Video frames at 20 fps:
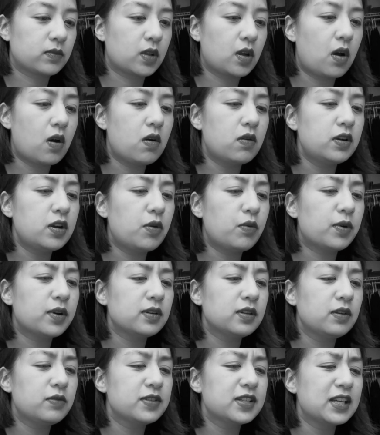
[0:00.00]
Oh no, we're
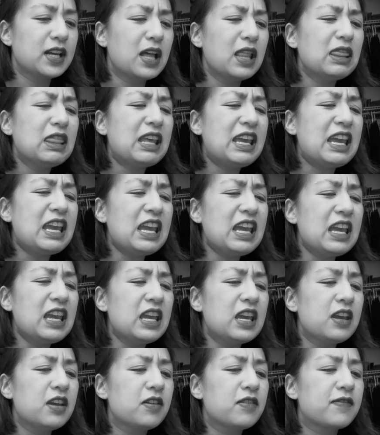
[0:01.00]
losing a
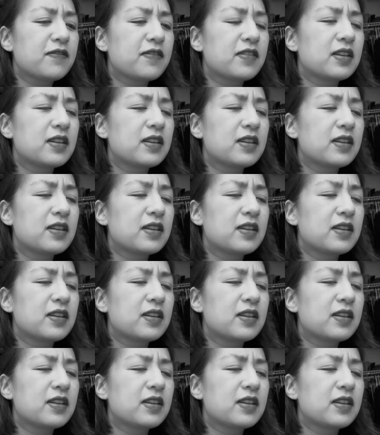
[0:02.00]
leaf.